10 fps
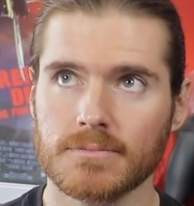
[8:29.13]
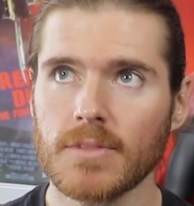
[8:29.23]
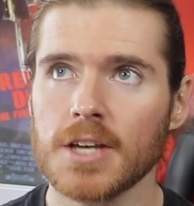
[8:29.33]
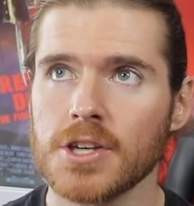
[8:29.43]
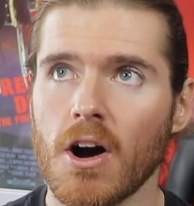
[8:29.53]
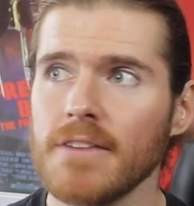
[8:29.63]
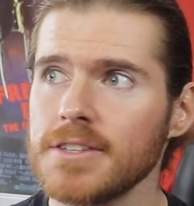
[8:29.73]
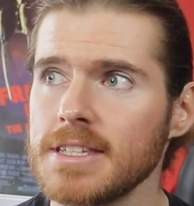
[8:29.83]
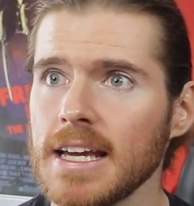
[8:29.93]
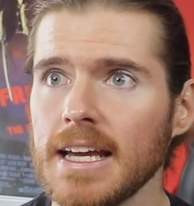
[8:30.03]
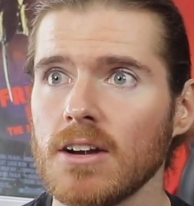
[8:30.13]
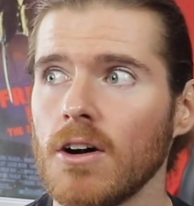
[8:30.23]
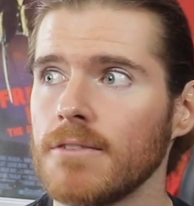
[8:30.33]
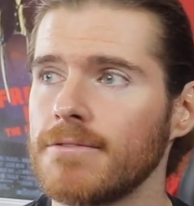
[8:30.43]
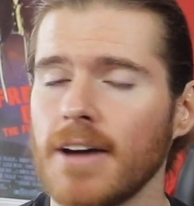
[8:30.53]
So I've seen
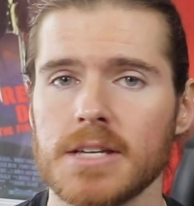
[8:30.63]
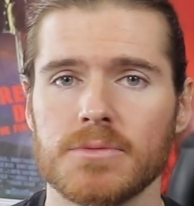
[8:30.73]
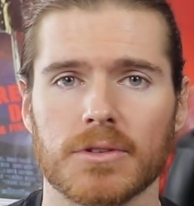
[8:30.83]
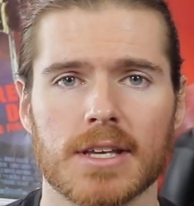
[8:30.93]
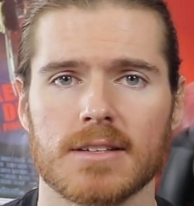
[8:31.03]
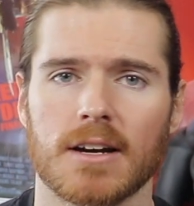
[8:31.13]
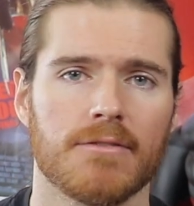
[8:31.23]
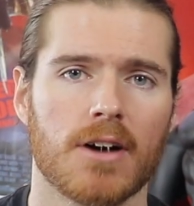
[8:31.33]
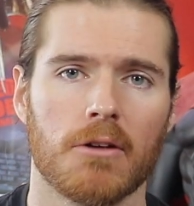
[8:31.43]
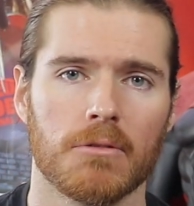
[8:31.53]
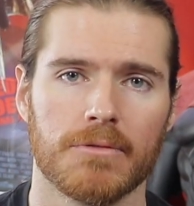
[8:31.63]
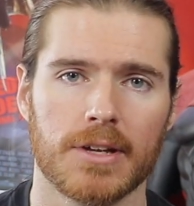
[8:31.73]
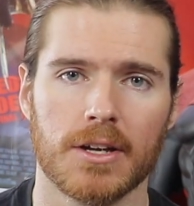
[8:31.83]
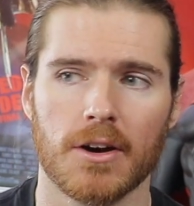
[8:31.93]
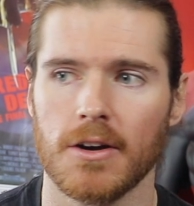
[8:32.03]
on Facebook, there's like a viral
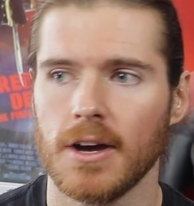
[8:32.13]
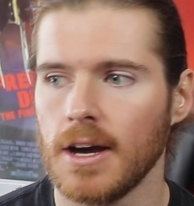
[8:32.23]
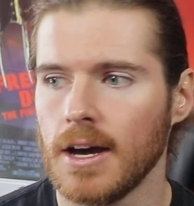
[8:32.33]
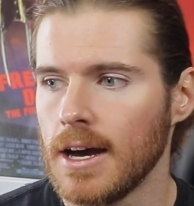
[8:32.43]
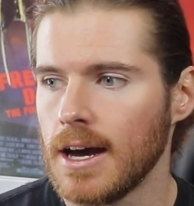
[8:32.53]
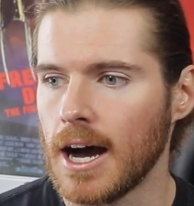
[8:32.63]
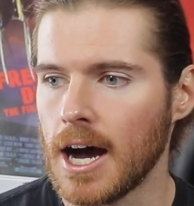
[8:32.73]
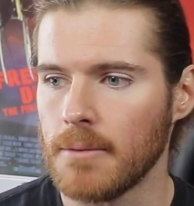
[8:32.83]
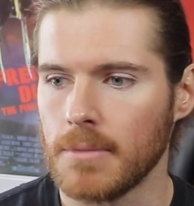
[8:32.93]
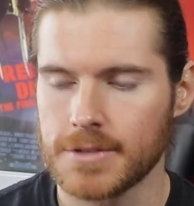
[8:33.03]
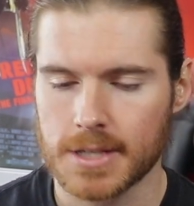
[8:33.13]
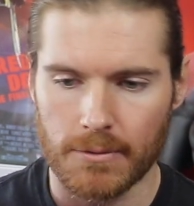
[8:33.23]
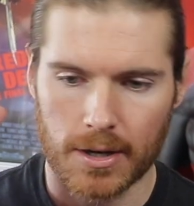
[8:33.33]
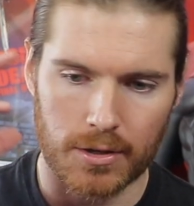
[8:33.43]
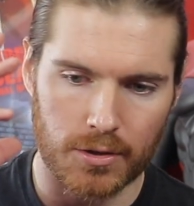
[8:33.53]
video of
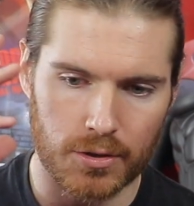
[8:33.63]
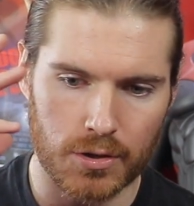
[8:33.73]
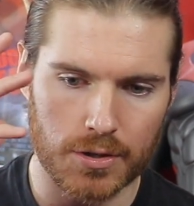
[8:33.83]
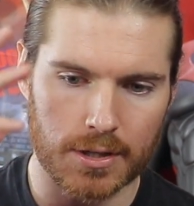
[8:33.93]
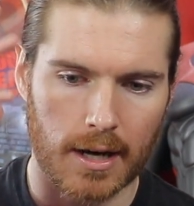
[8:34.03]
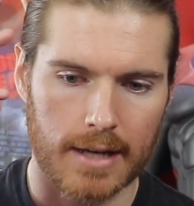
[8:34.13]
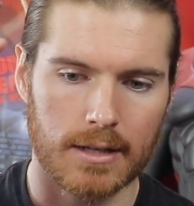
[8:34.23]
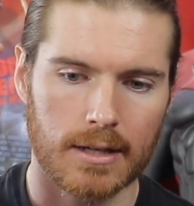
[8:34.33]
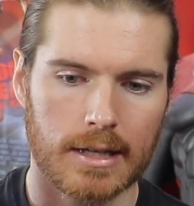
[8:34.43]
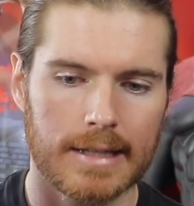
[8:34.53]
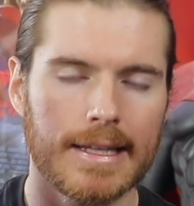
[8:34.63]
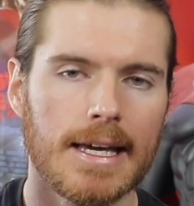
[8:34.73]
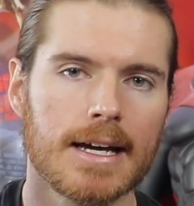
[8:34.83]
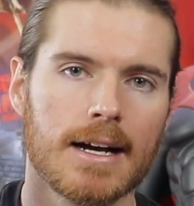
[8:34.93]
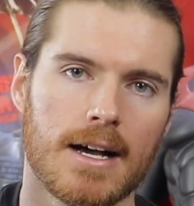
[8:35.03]
someone who used kind of
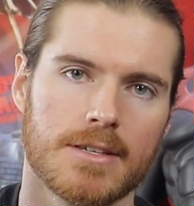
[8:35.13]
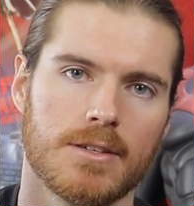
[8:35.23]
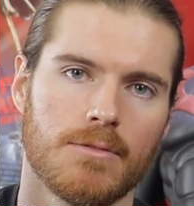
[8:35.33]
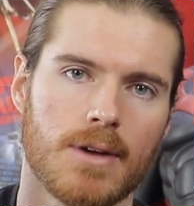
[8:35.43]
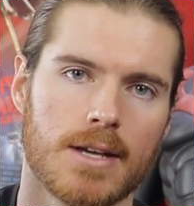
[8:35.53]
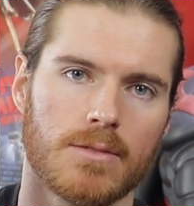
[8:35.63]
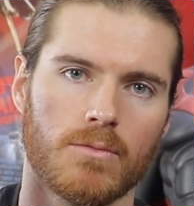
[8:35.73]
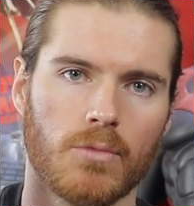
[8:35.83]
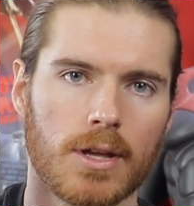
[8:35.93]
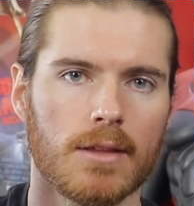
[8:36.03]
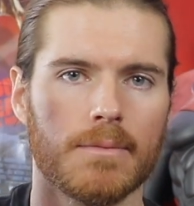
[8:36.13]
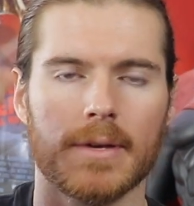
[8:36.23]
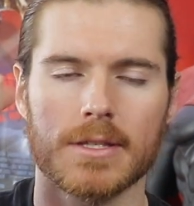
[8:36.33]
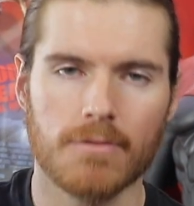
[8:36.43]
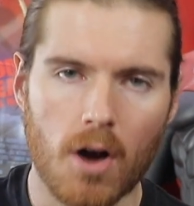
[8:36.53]
clear casted resin with
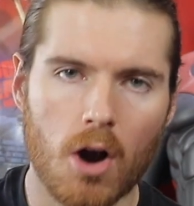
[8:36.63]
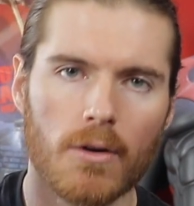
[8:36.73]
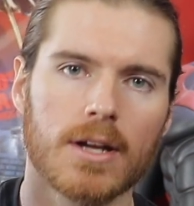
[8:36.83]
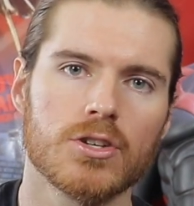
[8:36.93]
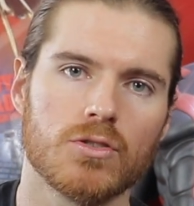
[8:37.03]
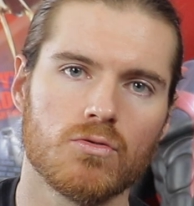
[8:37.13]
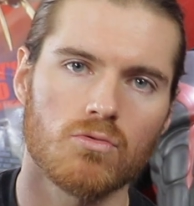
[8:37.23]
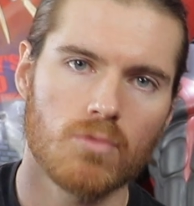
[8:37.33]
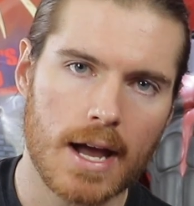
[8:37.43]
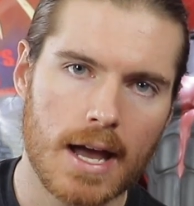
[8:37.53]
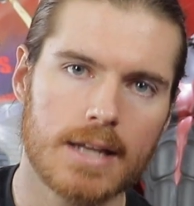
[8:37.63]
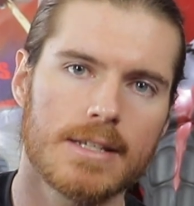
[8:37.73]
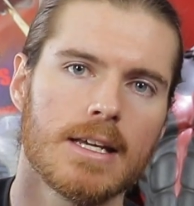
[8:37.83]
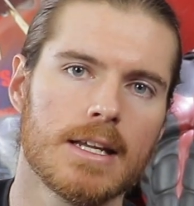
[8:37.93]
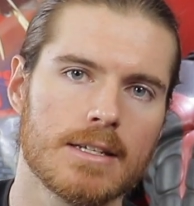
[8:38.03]
bits of orange and
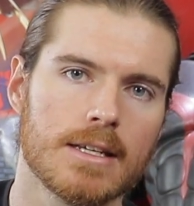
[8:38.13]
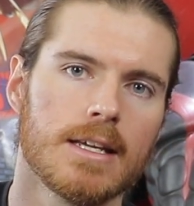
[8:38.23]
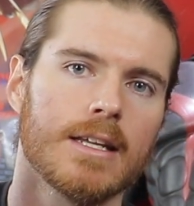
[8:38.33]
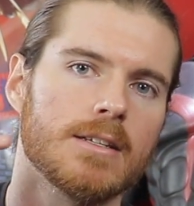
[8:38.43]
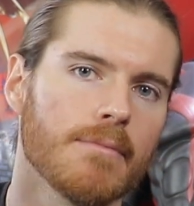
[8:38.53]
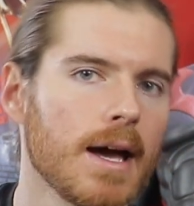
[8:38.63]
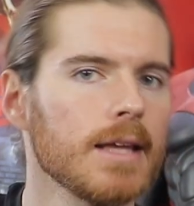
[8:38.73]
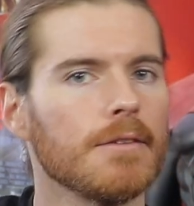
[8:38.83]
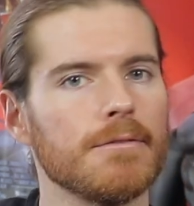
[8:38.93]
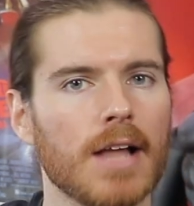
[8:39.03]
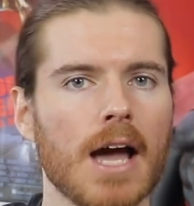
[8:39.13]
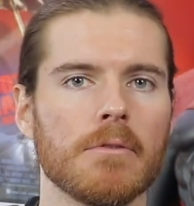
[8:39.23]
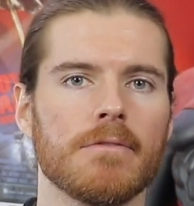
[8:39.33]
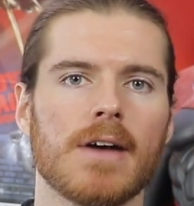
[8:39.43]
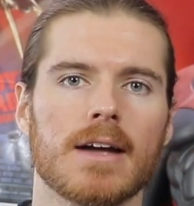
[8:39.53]
red tinted in to make the flame
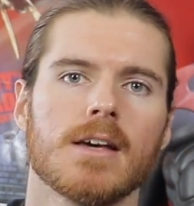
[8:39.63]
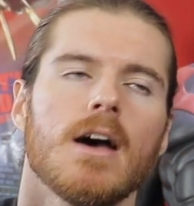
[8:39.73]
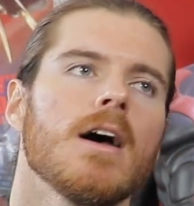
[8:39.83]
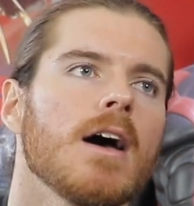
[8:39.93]
effect.